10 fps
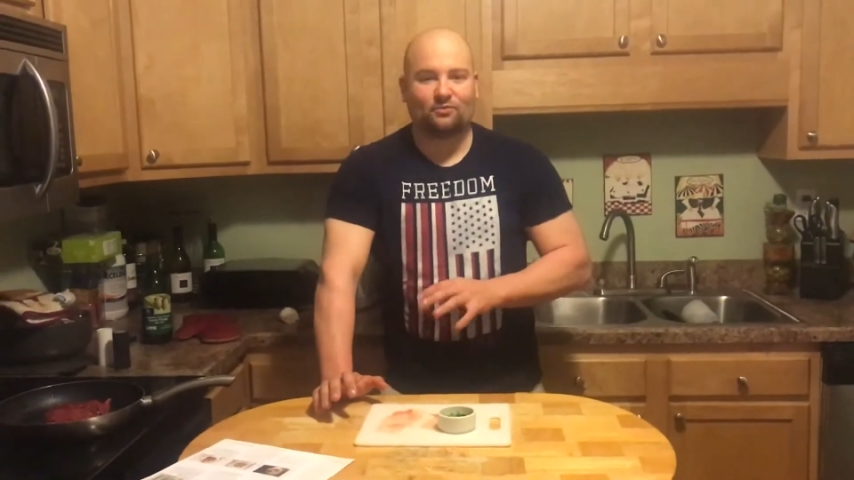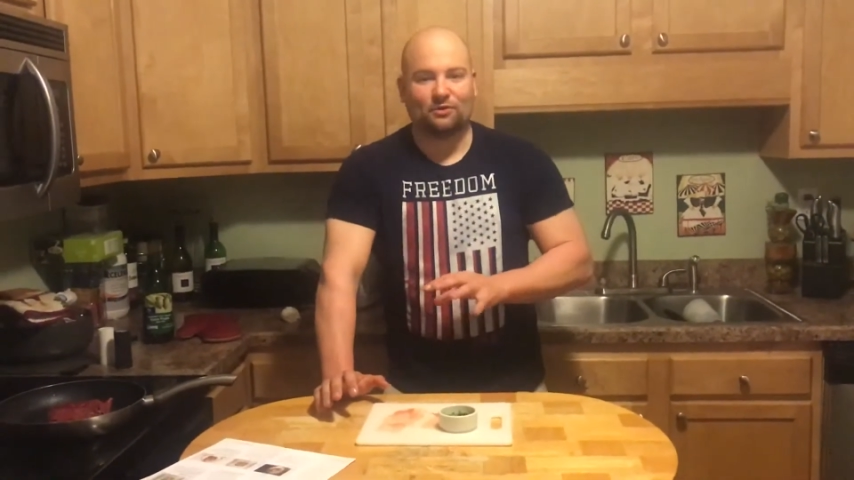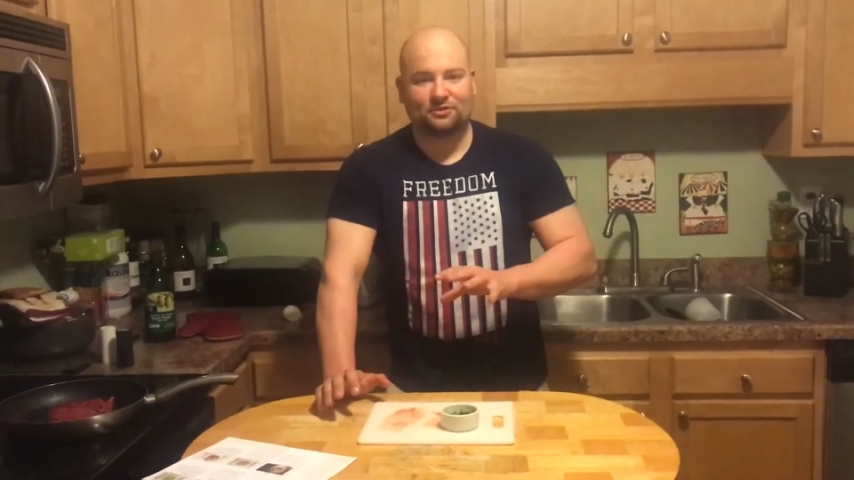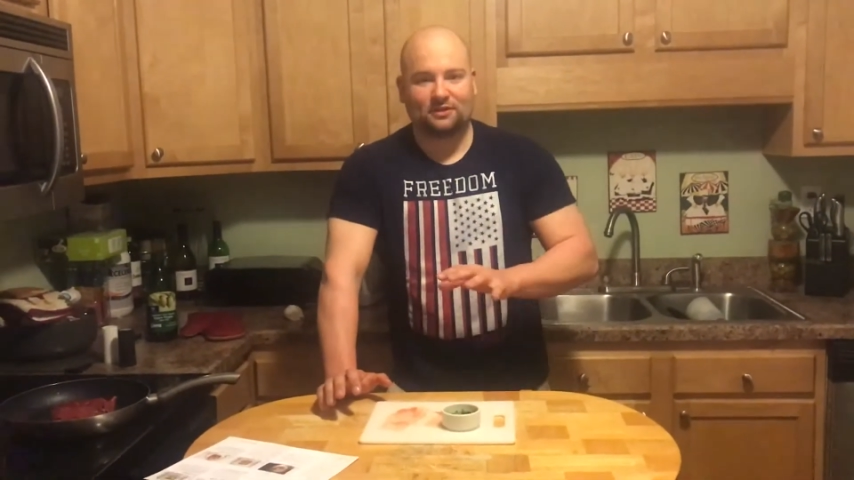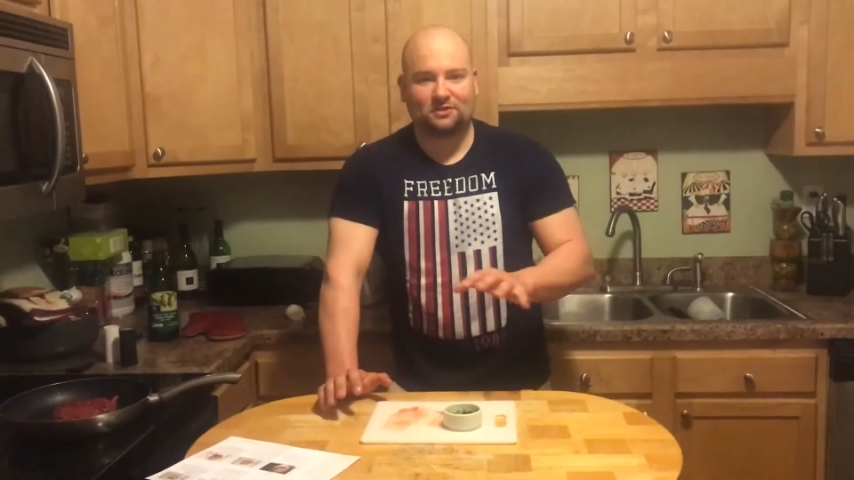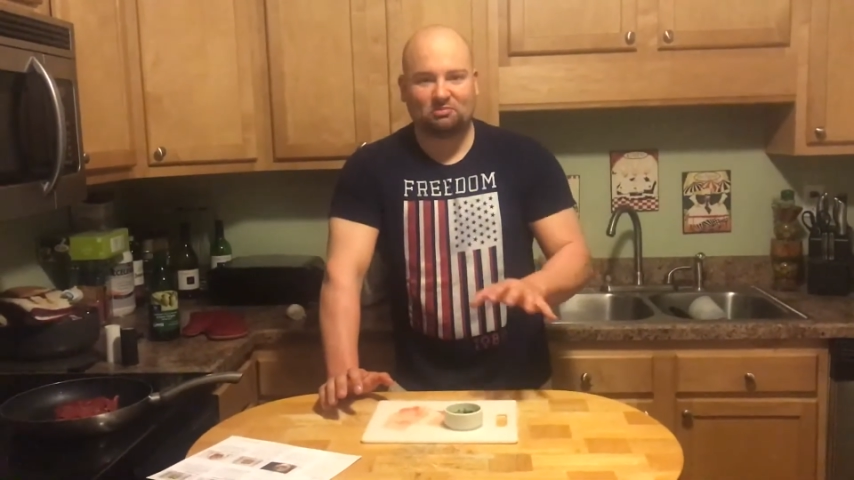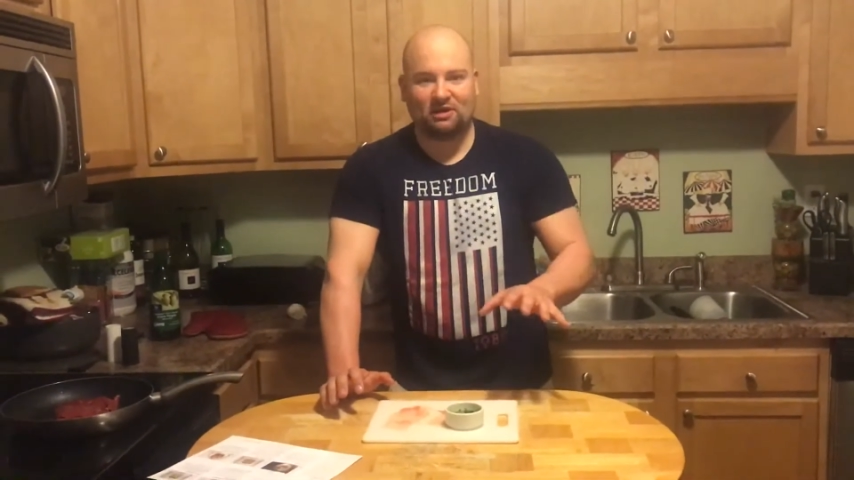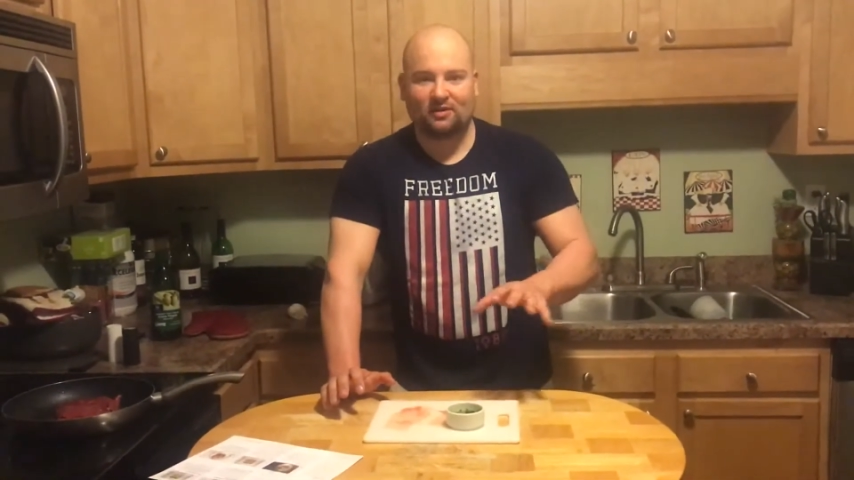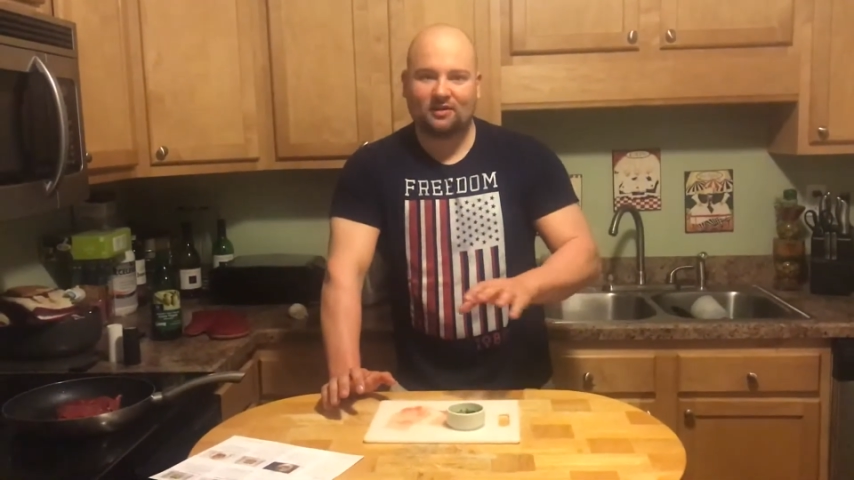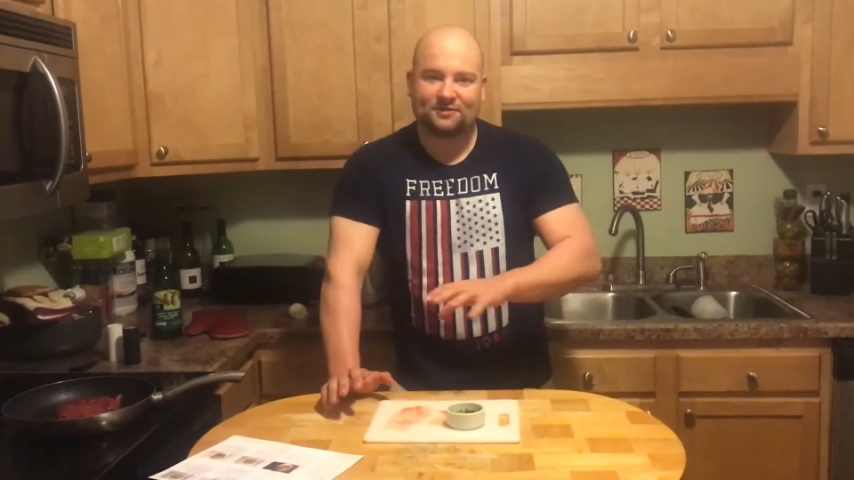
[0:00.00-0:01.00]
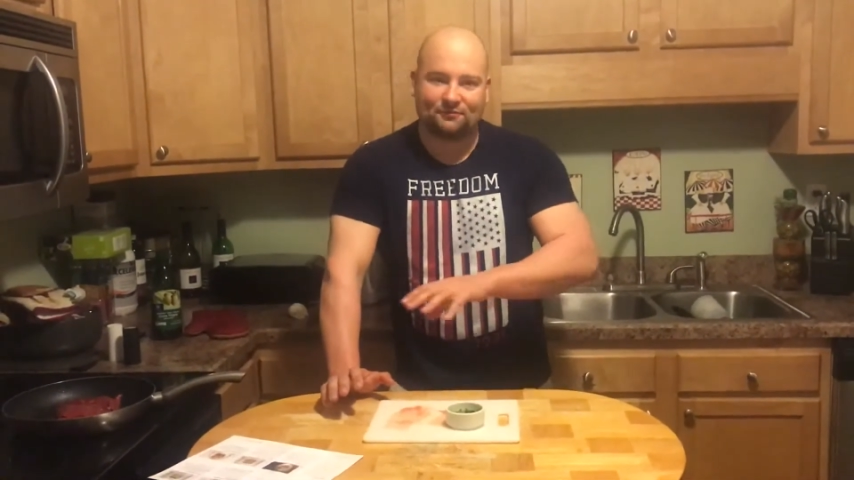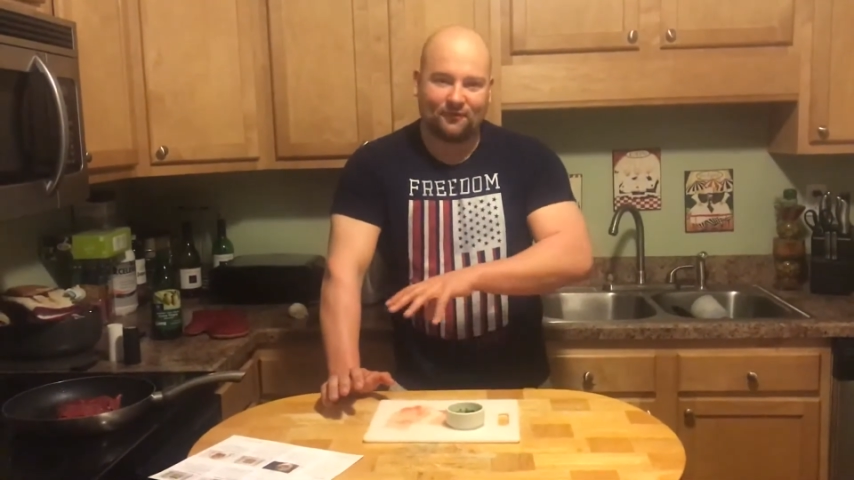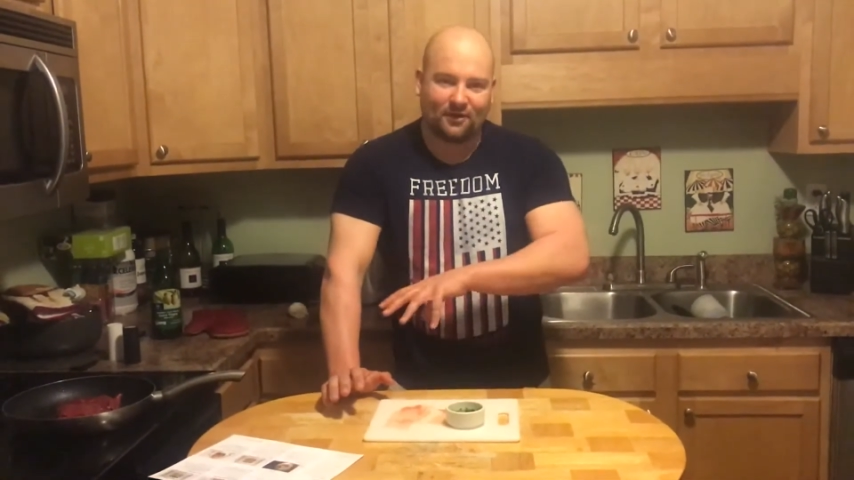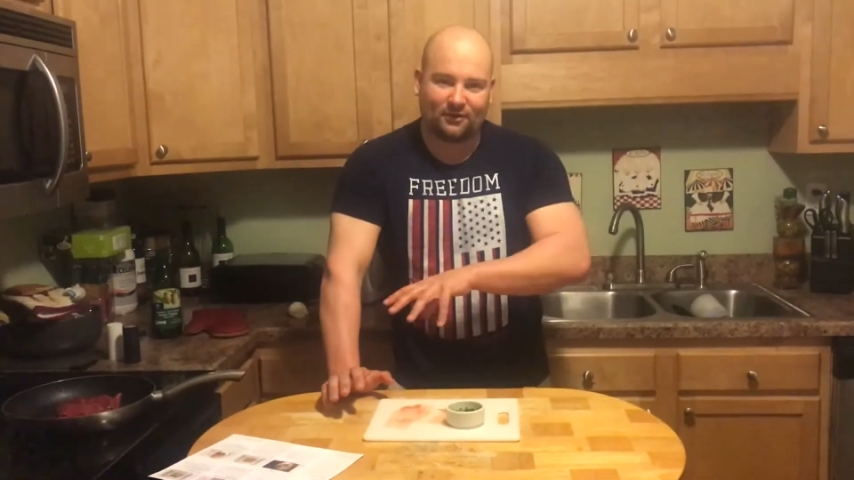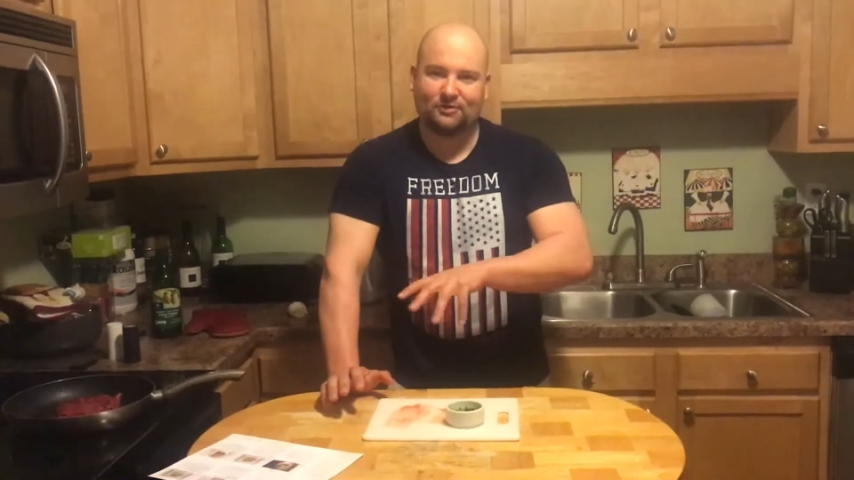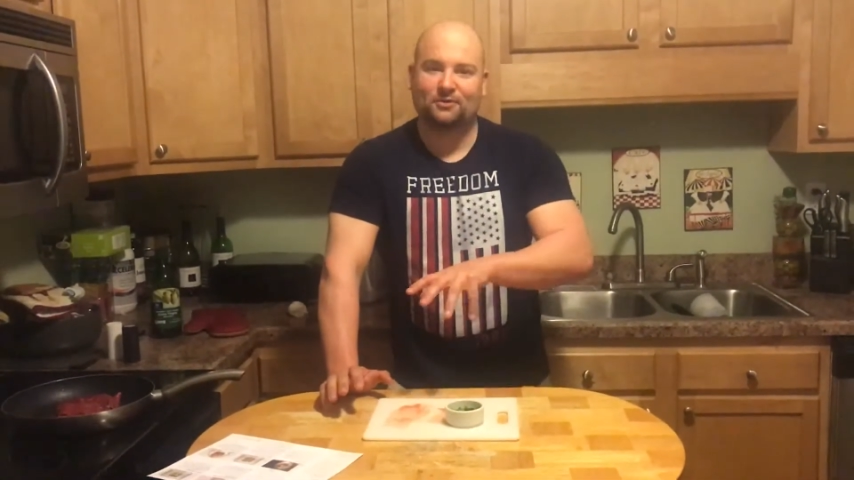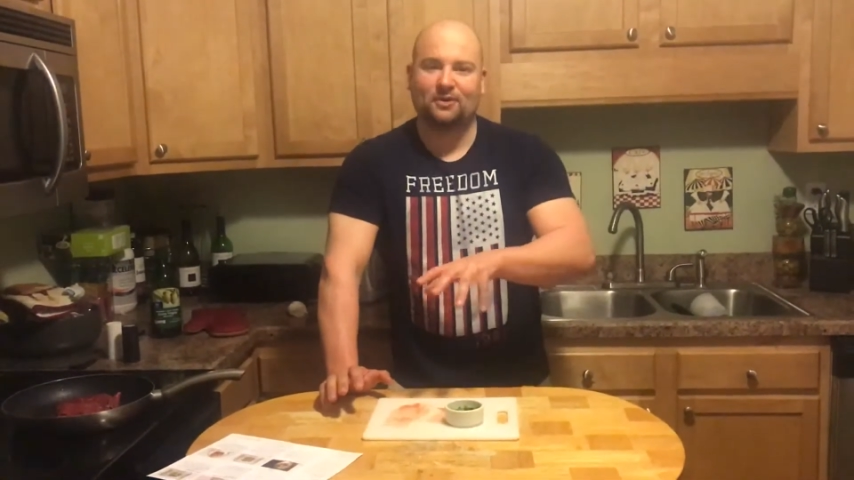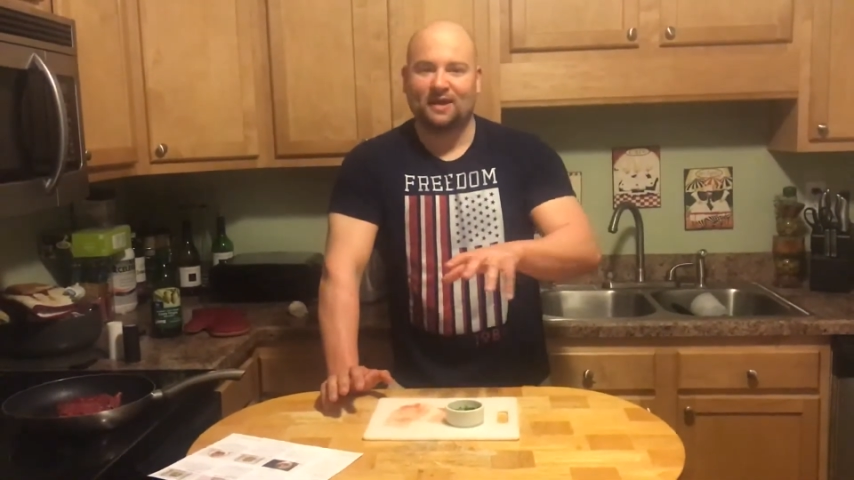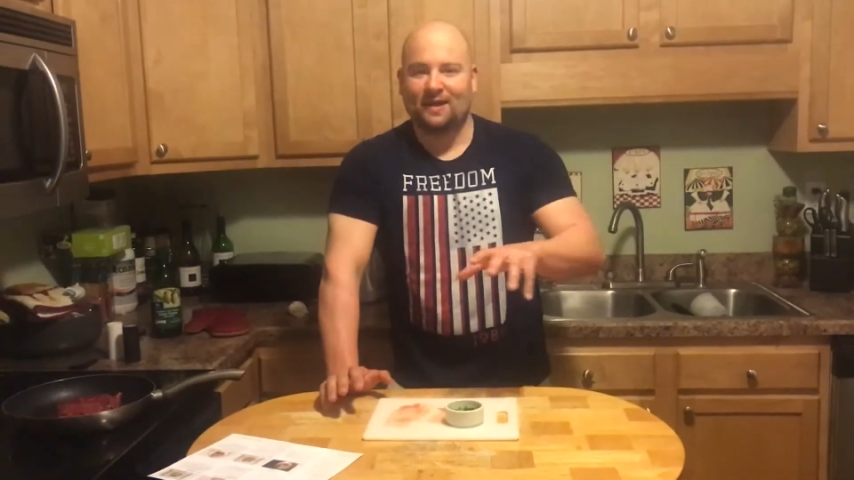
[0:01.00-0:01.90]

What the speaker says: roasted asparagus, farro,